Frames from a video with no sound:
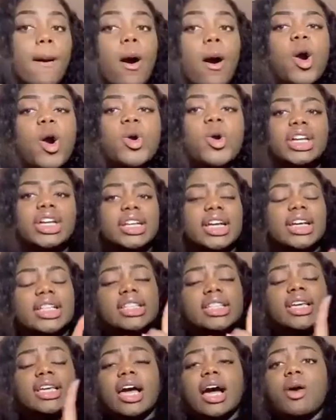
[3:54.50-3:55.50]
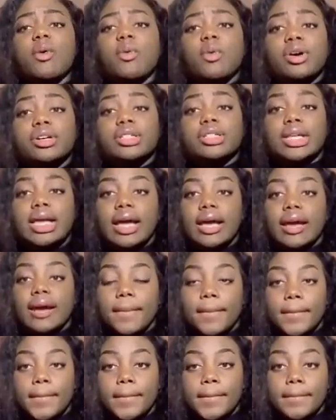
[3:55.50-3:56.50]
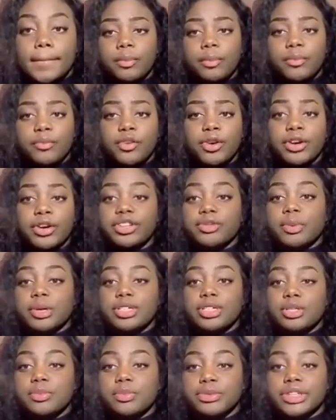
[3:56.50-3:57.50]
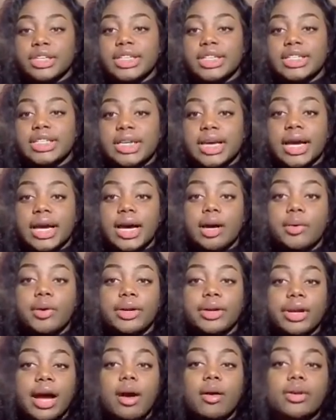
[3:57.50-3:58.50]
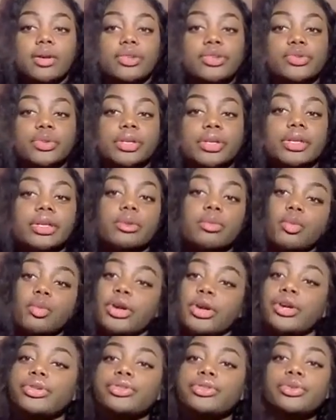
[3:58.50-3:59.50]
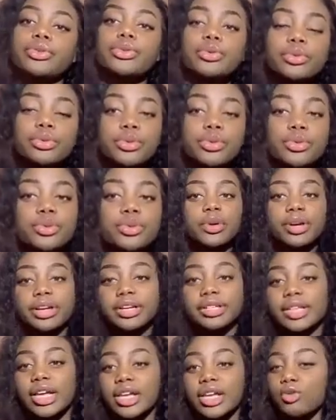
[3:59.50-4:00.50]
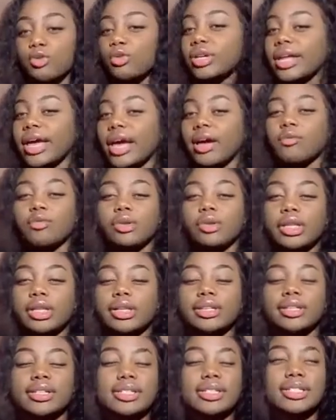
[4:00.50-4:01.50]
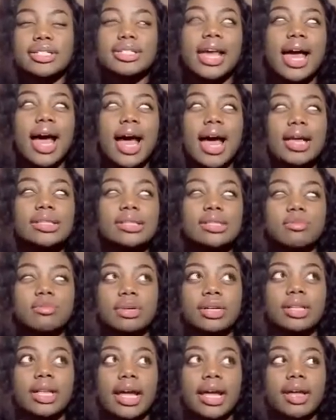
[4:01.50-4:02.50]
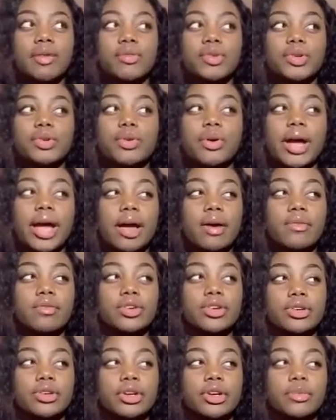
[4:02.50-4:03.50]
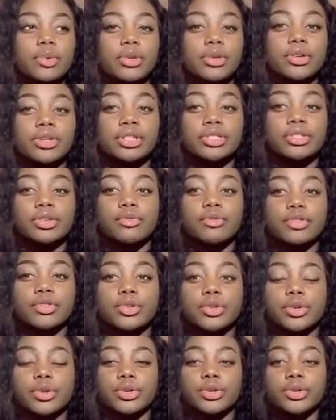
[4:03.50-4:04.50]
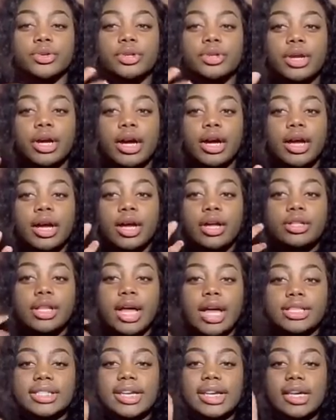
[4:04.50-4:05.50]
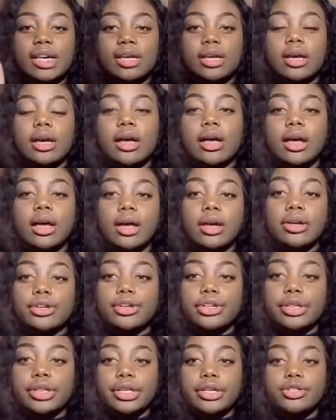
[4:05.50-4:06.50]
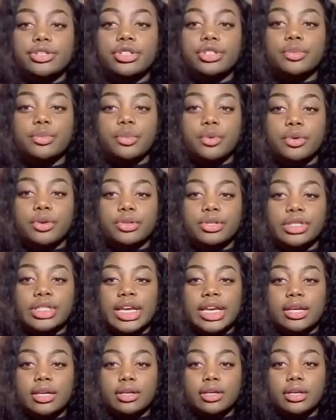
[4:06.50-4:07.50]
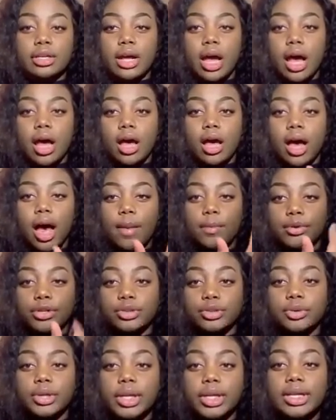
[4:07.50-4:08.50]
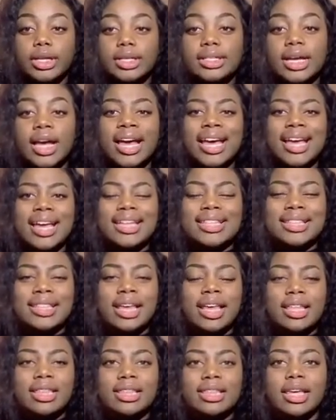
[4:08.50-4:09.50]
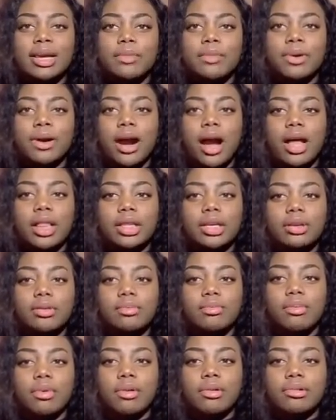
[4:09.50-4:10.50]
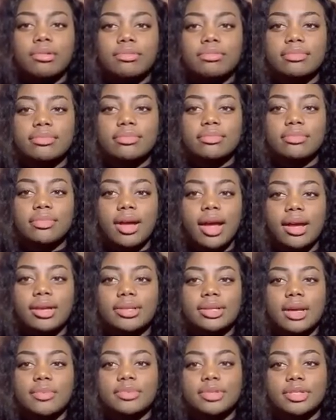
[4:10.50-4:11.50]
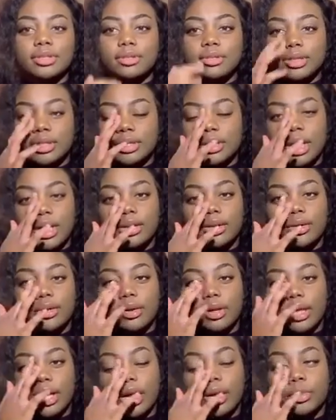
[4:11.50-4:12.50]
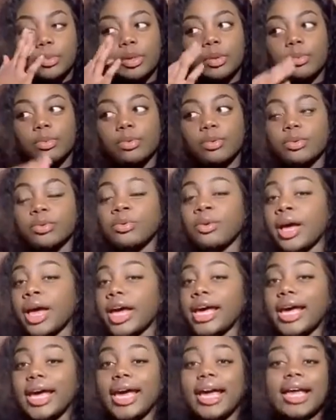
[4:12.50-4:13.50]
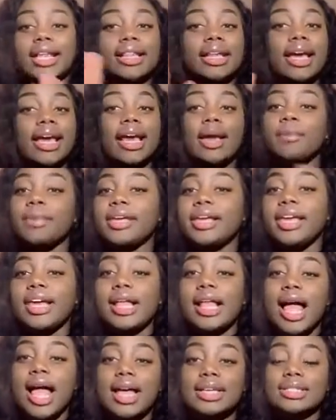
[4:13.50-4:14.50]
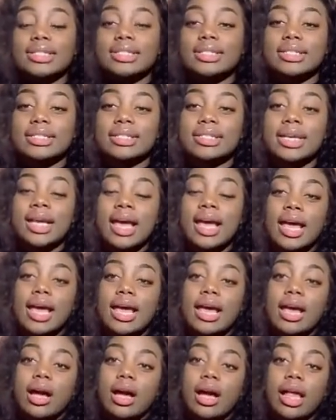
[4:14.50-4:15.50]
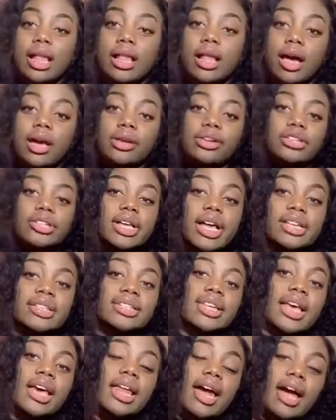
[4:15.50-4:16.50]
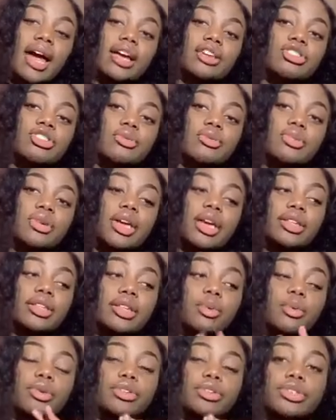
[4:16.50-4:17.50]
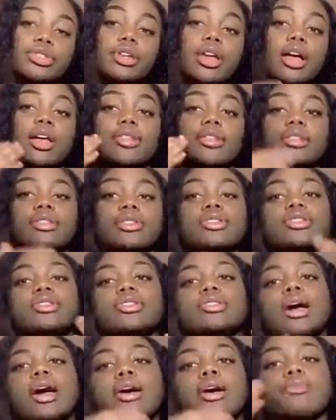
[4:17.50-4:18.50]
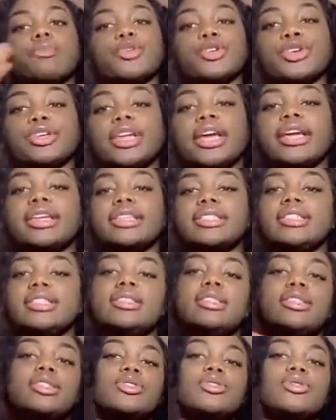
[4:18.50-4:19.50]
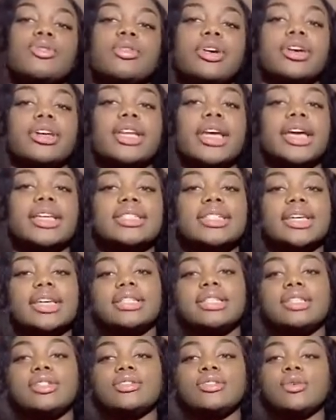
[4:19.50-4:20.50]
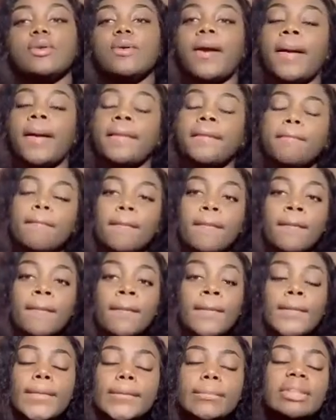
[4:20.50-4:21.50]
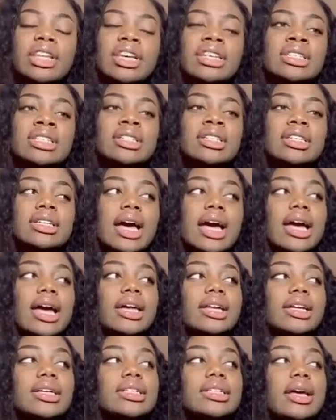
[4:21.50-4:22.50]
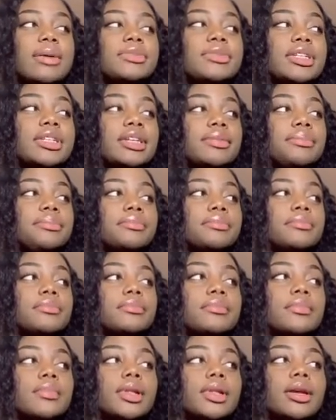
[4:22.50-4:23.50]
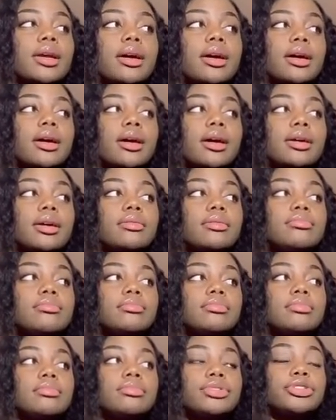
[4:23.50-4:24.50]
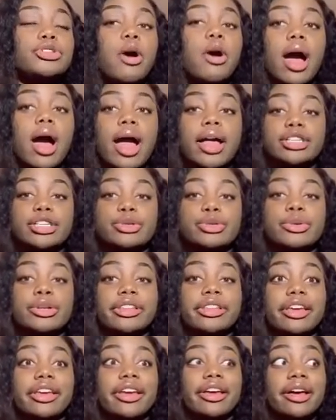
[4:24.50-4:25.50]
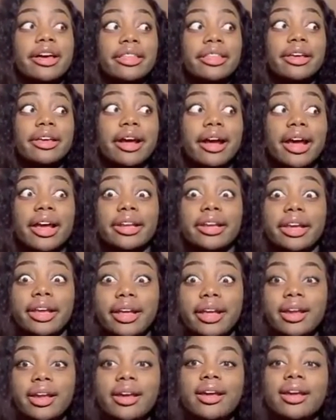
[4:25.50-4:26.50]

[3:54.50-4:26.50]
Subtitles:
Oh, and another thing I will say, for especially pertaining to Howard, Howard is one of them weird schools it's like you can have really good stats, but like if you don't have good community service or not taking good leadership roles, taking good opportunities, then they probably won't accept you. Because I know a lot of people who had hella AP classes or hella honors classes, had high GPA. They were just on their stuff, good ACT score, good SAT score, and they still did not get accepted. So I just want to thank God that I did.